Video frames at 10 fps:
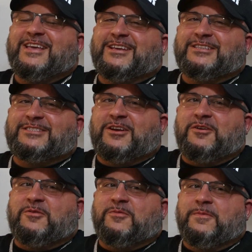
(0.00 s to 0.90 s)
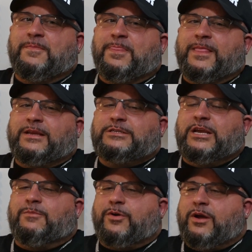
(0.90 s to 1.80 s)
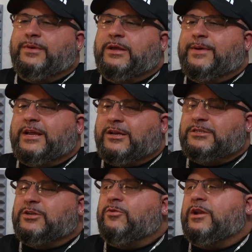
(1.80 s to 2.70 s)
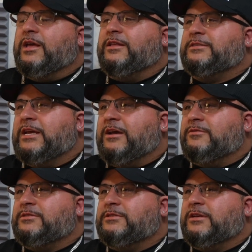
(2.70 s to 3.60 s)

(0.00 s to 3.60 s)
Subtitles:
So she had brought me to my cousin Ornella's house,